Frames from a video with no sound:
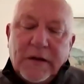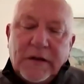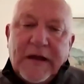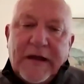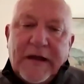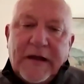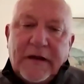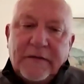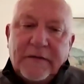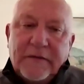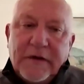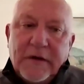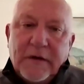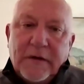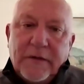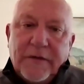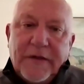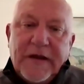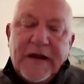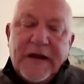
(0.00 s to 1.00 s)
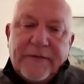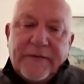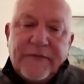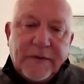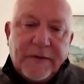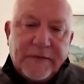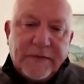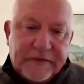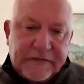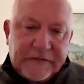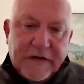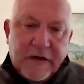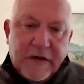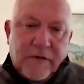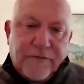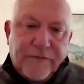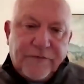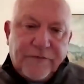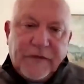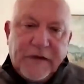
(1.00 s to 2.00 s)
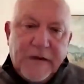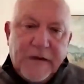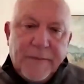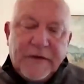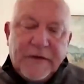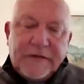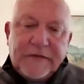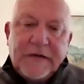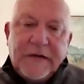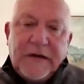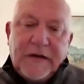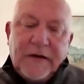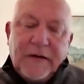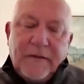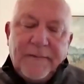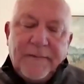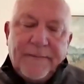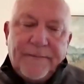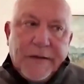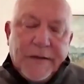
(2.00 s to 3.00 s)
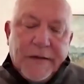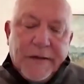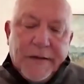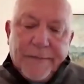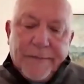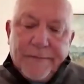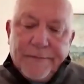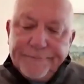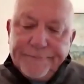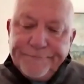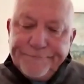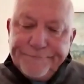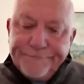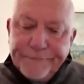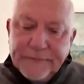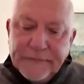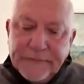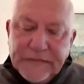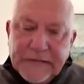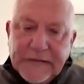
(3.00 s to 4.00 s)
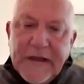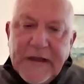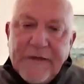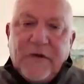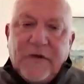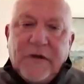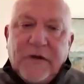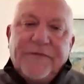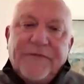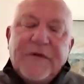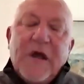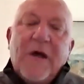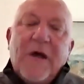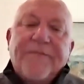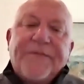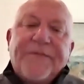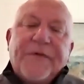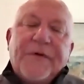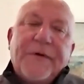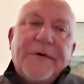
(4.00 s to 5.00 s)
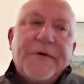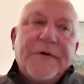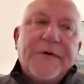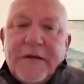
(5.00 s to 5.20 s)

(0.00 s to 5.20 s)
at that, they have a self-limiting level of comfort.